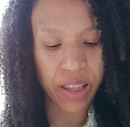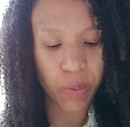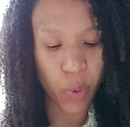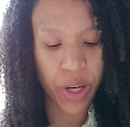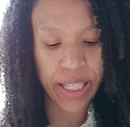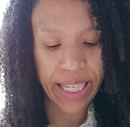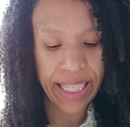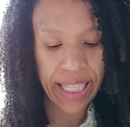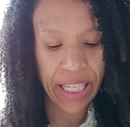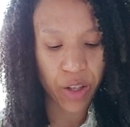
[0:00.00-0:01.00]
were
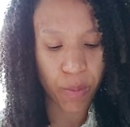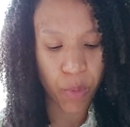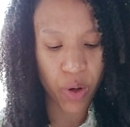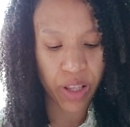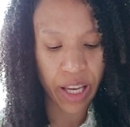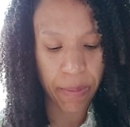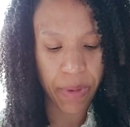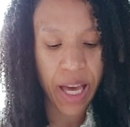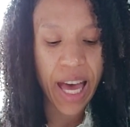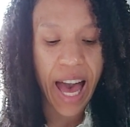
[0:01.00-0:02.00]
naked among them,
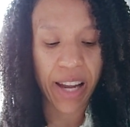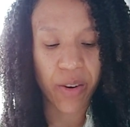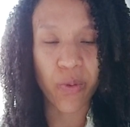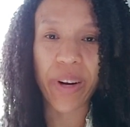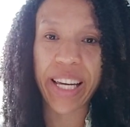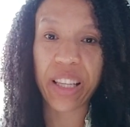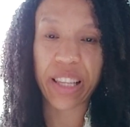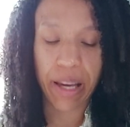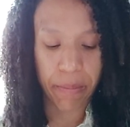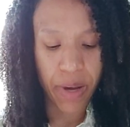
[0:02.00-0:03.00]
and arrayed
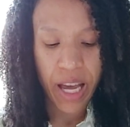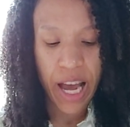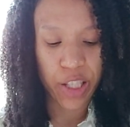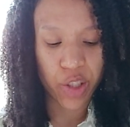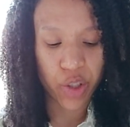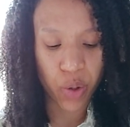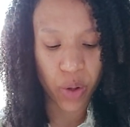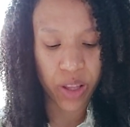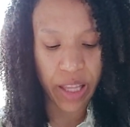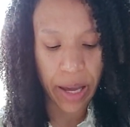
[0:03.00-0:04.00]
them, and shod
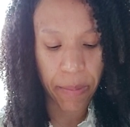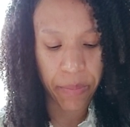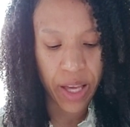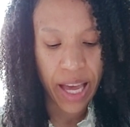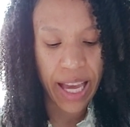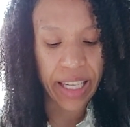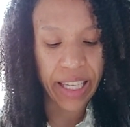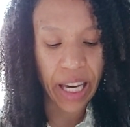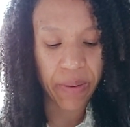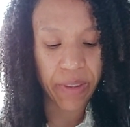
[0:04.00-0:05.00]
them, and
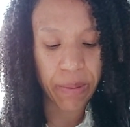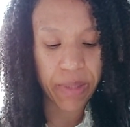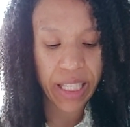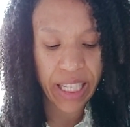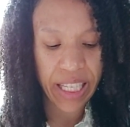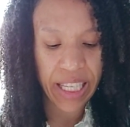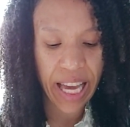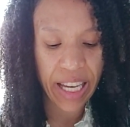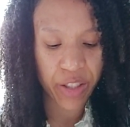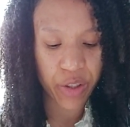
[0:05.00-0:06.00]
gave them to eat
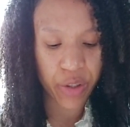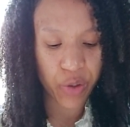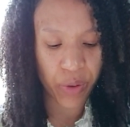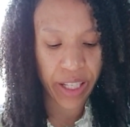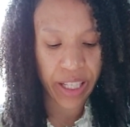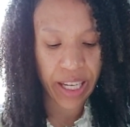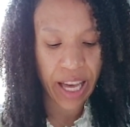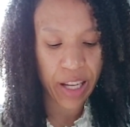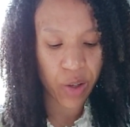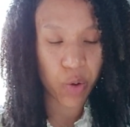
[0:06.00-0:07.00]
and to drink,
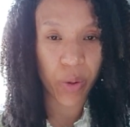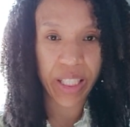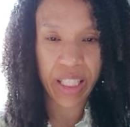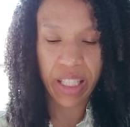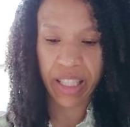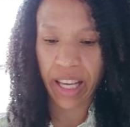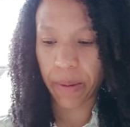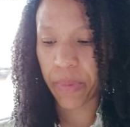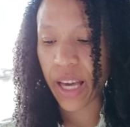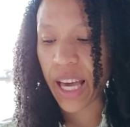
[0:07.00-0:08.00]
and anointed them,
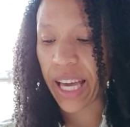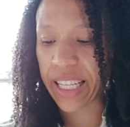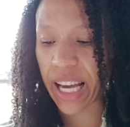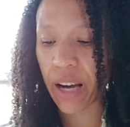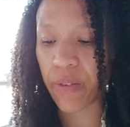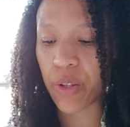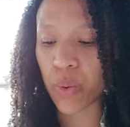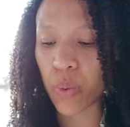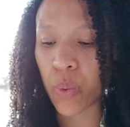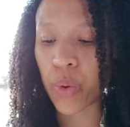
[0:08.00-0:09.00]
and carried
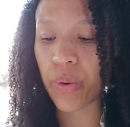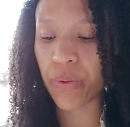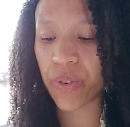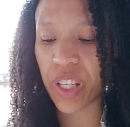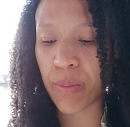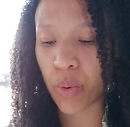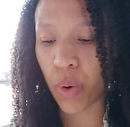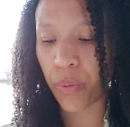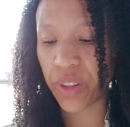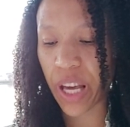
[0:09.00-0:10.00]
all the feeble
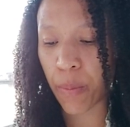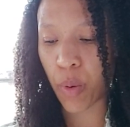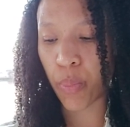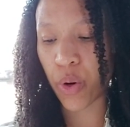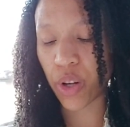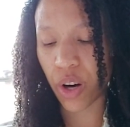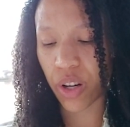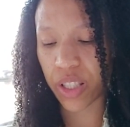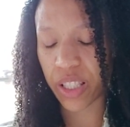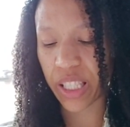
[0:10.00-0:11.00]
of them upon
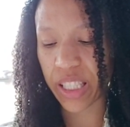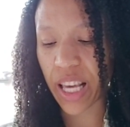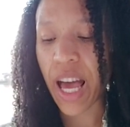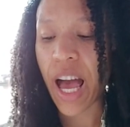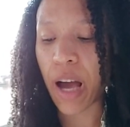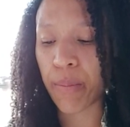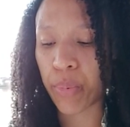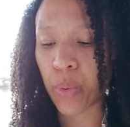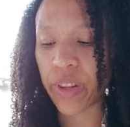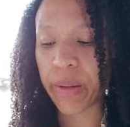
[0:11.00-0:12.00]
asses, and
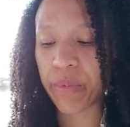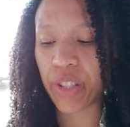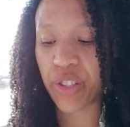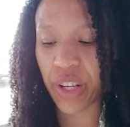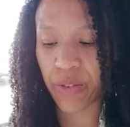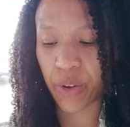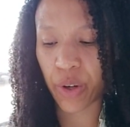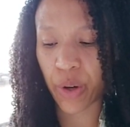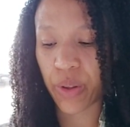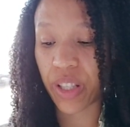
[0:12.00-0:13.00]
brought them to
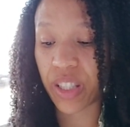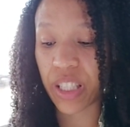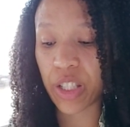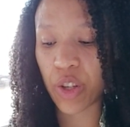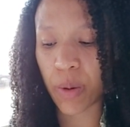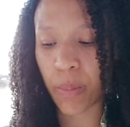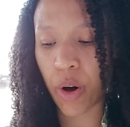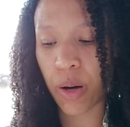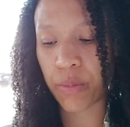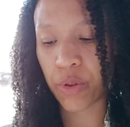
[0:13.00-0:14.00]
Jericho, the city of
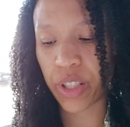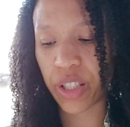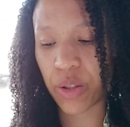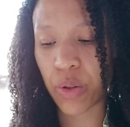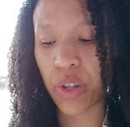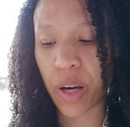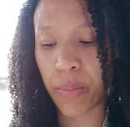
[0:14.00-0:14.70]
palm trees, to their